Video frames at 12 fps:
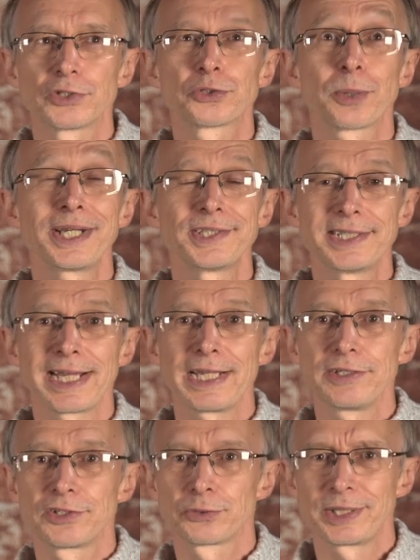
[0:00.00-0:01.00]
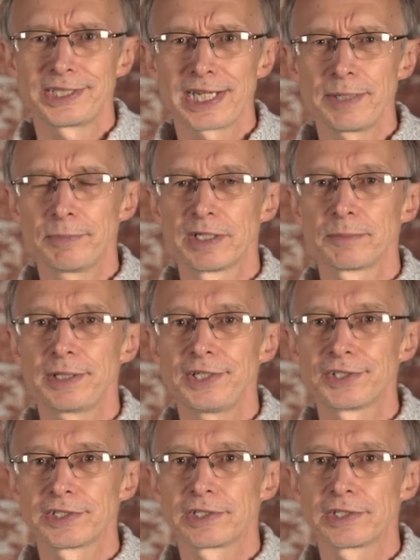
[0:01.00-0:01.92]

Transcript: 28mm